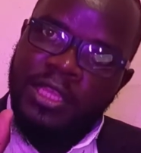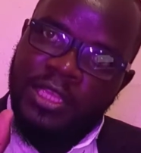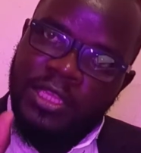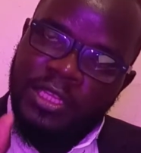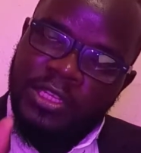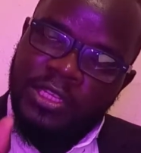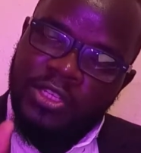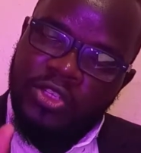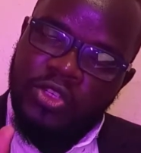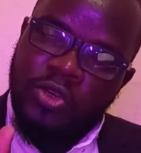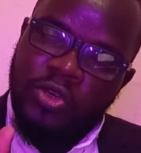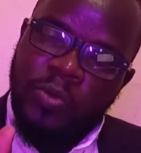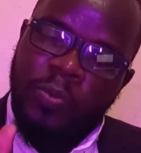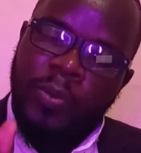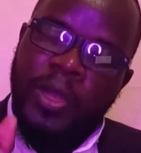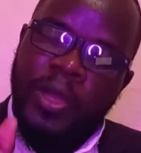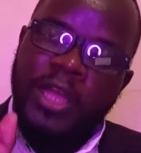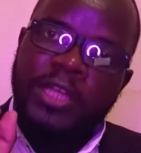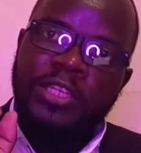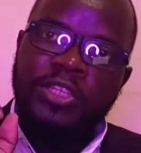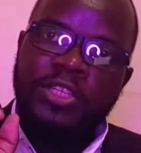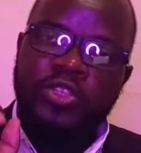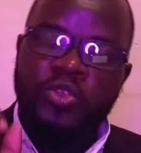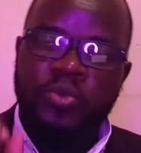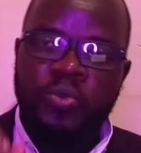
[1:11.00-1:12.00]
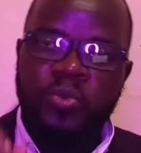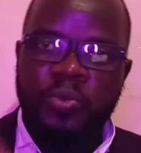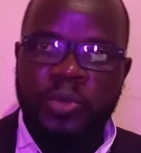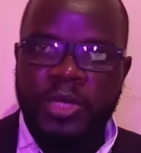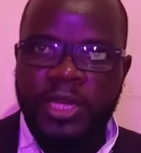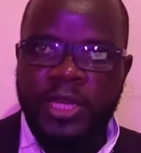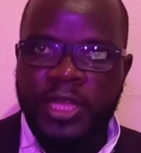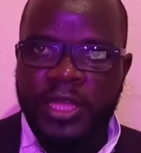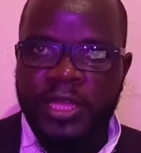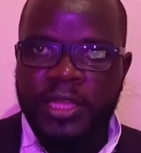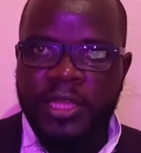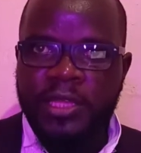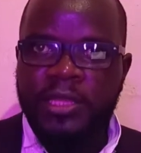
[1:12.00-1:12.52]
the intro part to
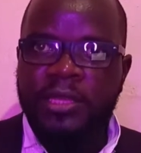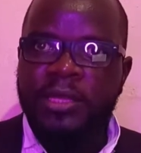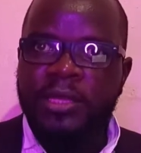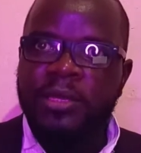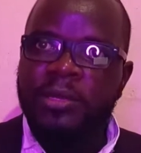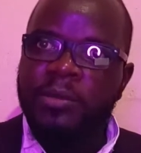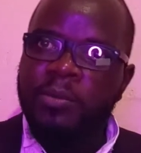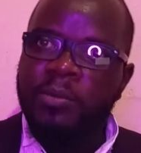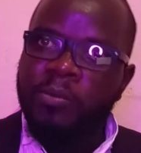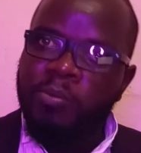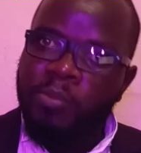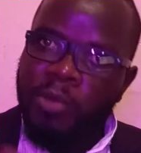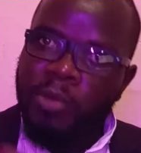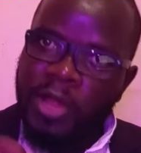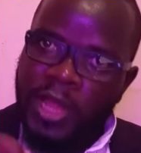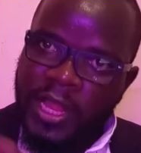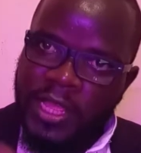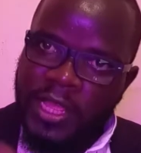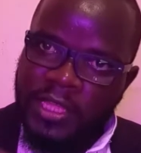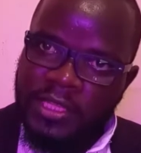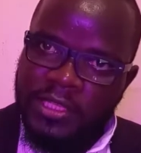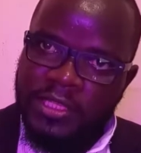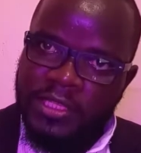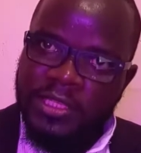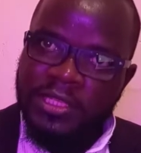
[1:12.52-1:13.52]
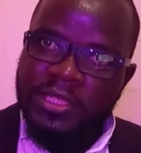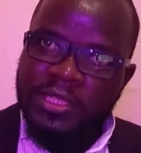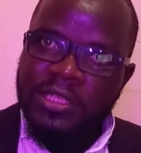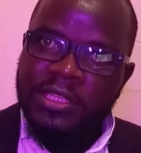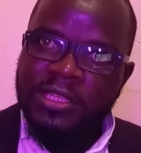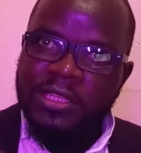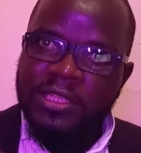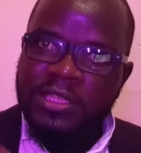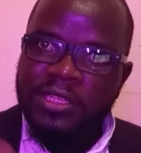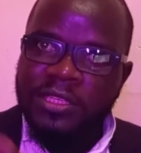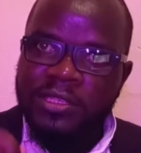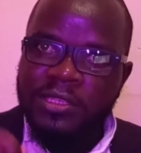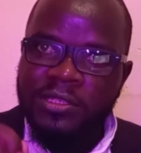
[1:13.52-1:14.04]
play,
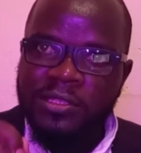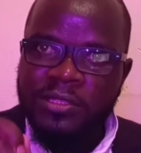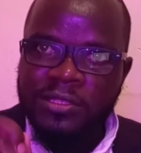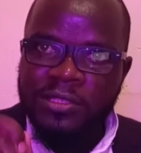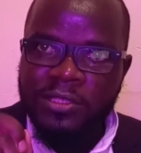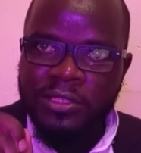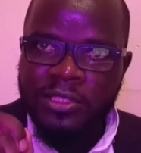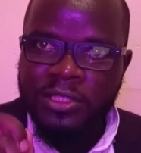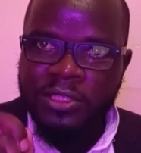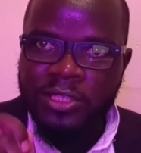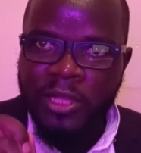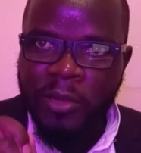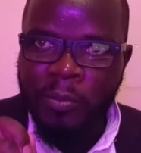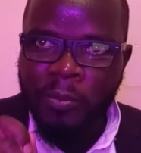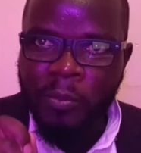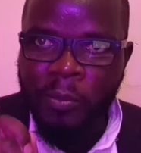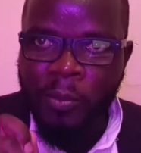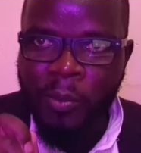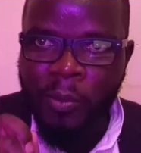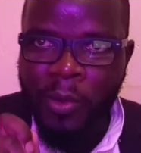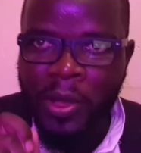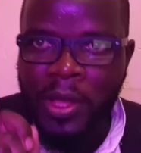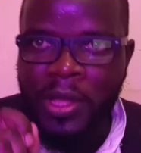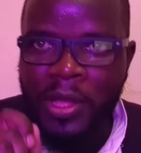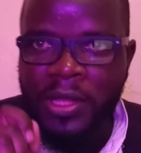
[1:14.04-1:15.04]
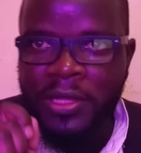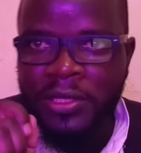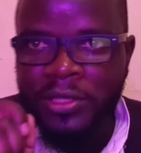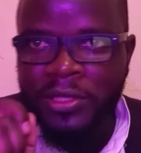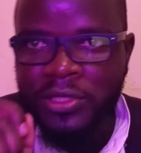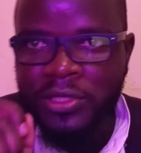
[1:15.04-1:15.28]
please subscribe.